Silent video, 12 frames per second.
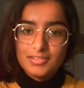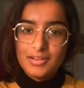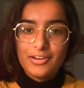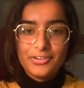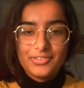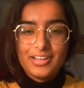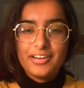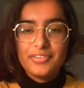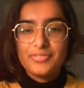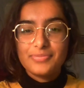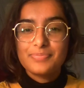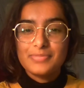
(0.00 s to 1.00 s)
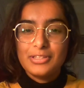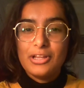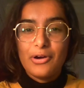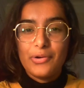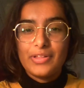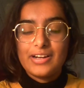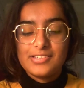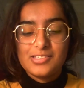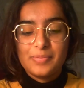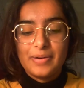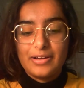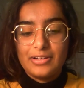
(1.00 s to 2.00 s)
kind of know that it's
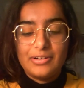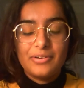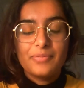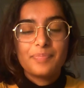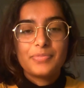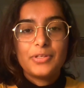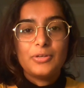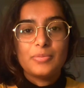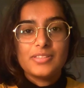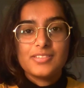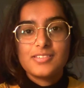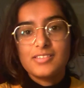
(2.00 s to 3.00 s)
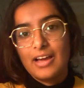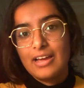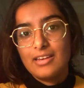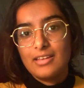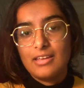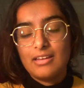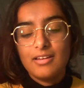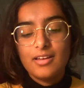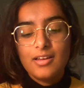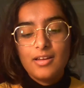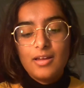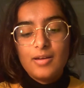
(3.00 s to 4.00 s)
about, human society.
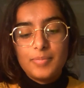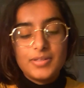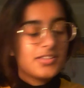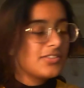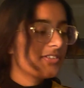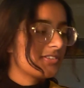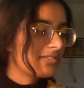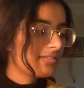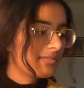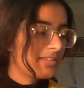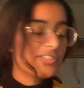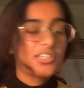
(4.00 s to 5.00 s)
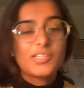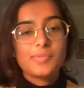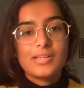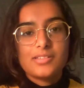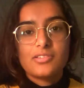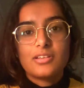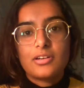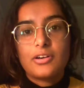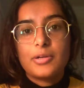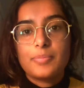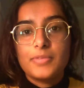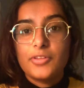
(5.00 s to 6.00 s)
But this takes place on
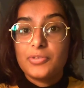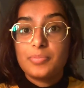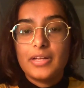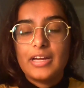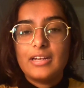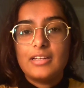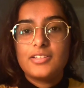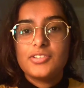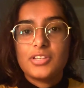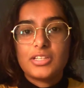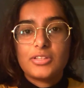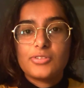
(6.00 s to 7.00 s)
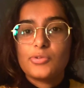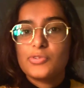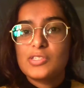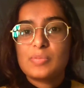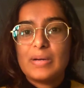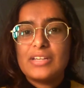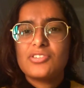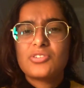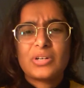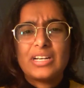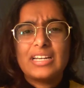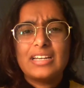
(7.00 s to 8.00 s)
another planet, and there's this whole spice
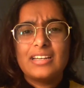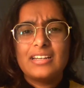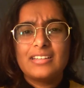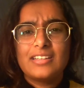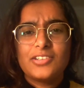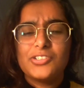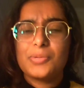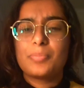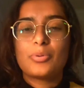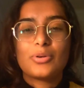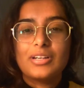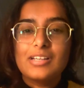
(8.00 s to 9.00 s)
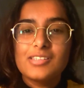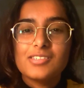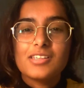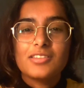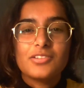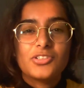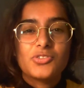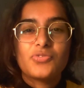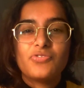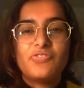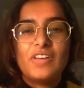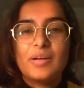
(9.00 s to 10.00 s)
trade, and then there's a prince, and there's
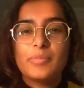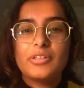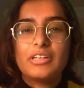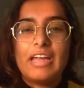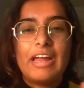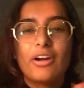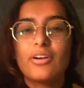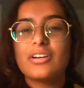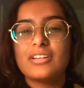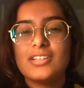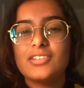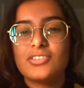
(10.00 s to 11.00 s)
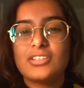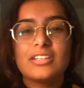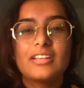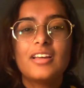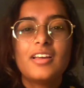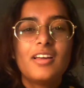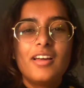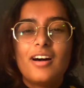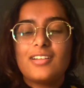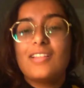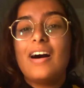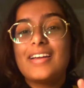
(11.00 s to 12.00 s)
family heritage and
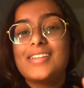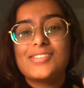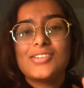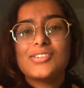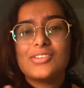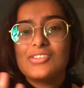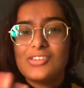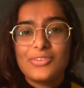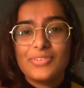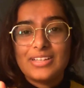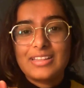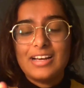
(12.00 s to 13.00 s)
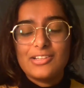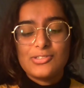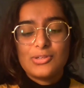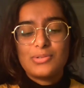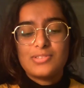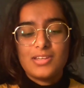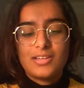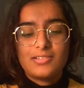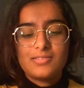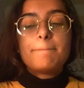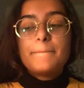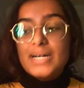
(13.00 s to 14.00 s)
alliances and stuff like that. So it's
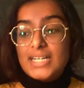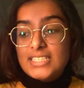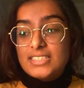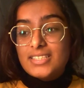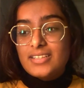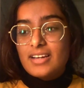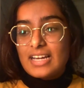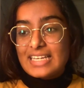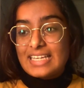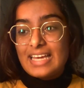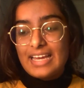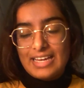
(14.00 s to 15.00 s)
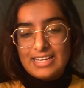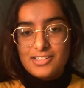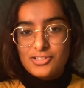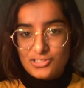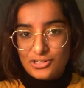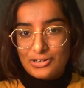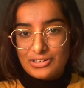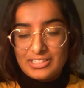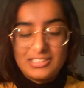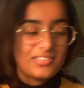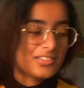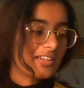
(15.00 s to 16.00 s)
but I can't start
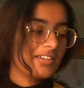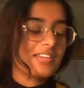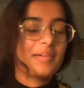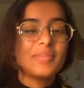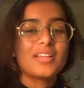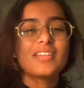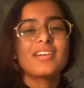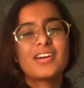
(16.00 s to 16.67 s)
it because I'm not that